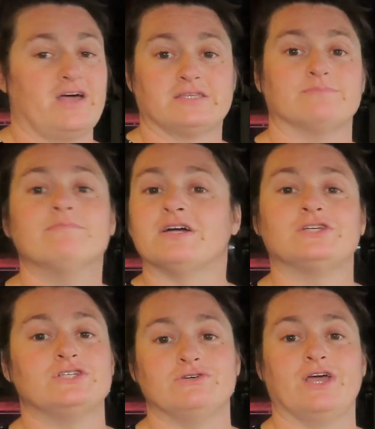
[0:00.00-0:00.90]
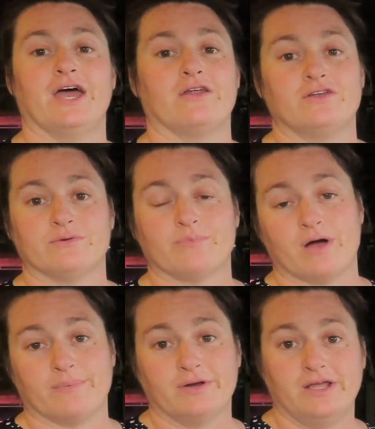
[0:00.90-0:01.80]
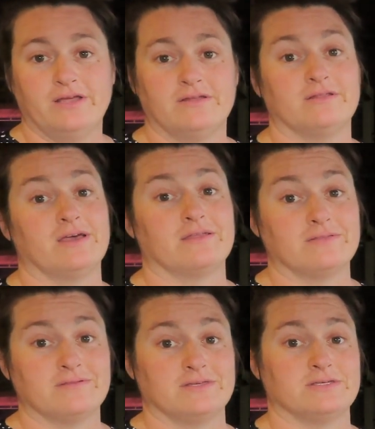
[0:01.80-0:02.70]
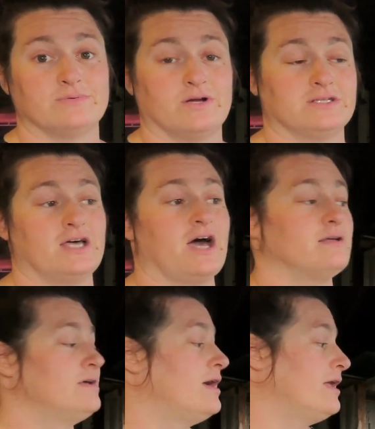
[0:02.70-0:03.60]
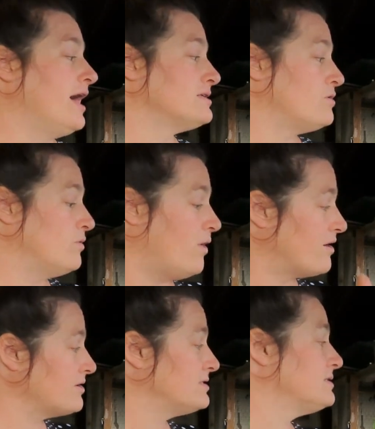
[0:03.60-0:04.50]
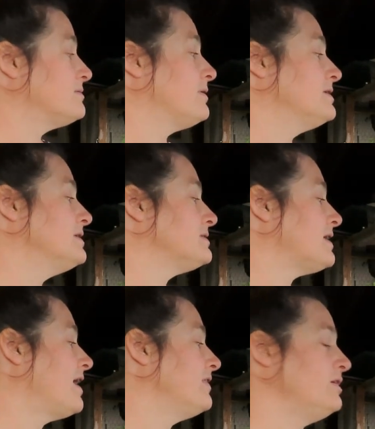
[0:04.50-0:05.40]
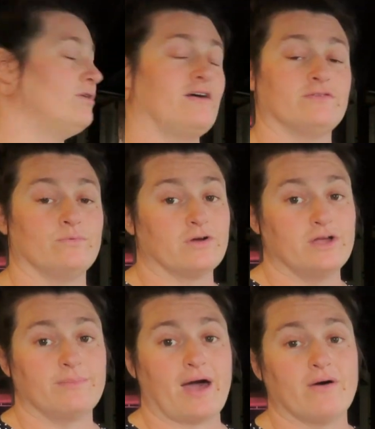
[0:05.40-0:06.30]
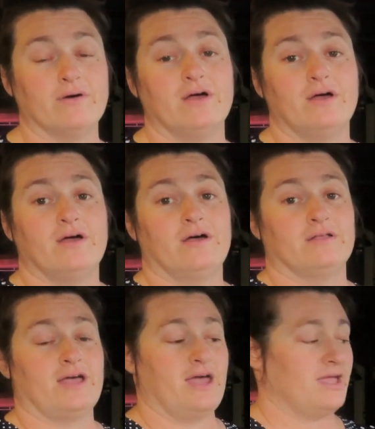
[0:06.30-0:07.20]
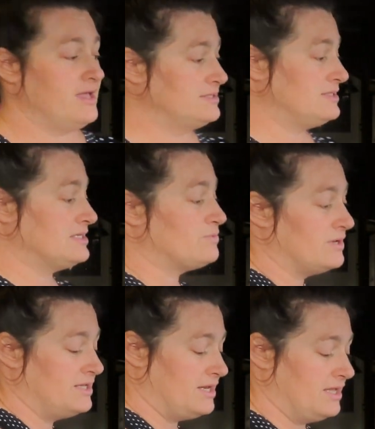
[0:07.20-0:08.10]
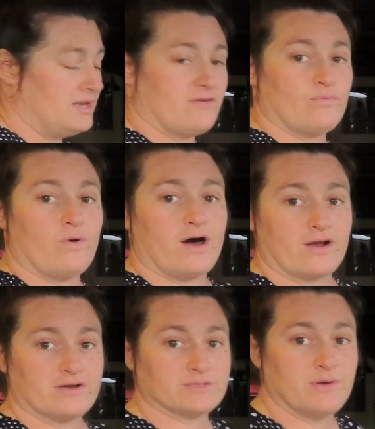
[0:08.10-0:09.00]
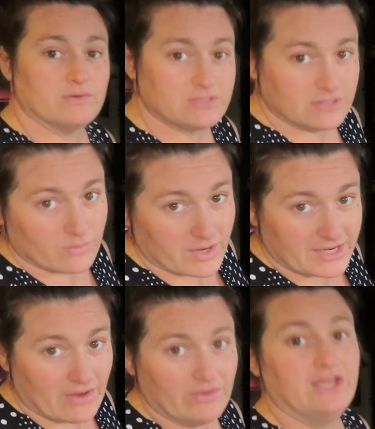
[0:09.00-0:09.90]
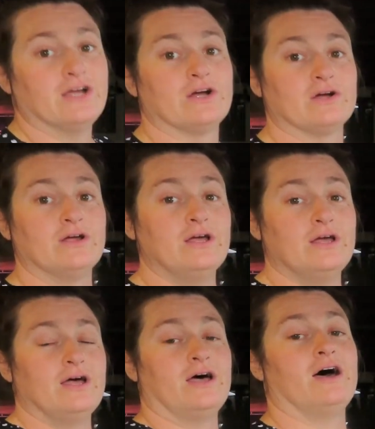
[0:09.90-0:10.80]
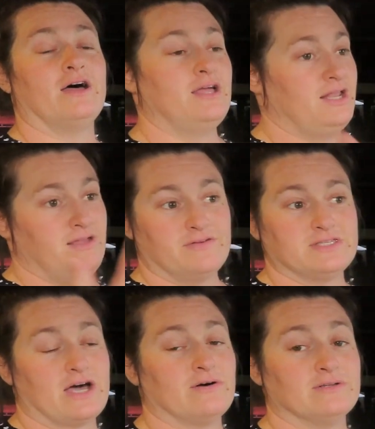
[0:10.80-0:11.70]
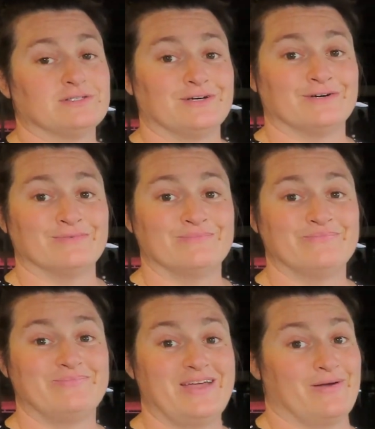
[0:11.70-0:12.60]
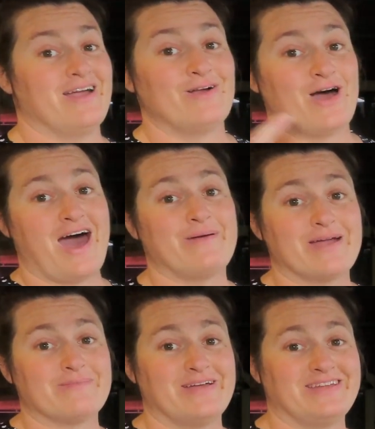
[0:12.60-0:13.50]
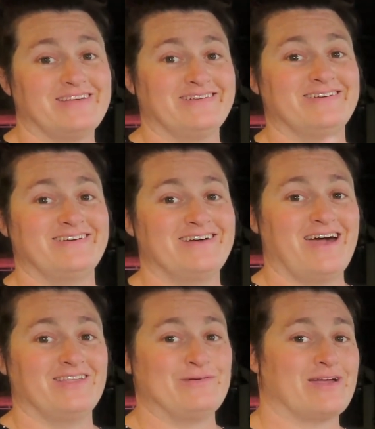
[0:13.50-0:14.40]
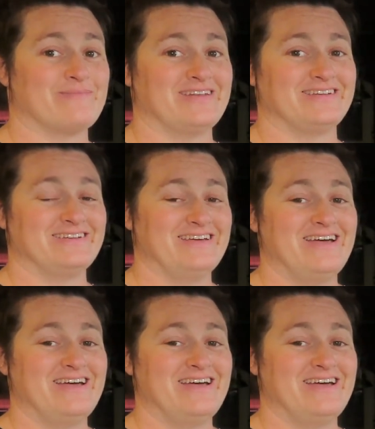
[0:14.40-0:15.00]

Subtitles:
as much as you can on your property. Like, this is where it's at, and it has a whole watering system on the inside that you don't have to worry about, like, is this one getting enough water as opposed to the one down here. It evens out. So anyway, I recommend it, highly recommended.